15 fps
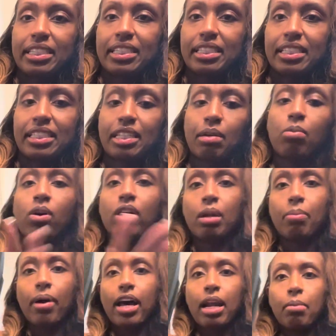is the symbol on the
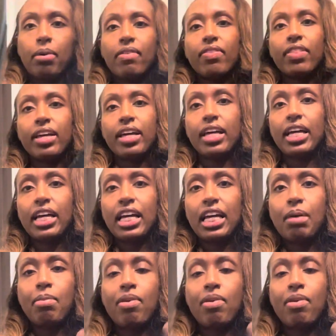bottom of them.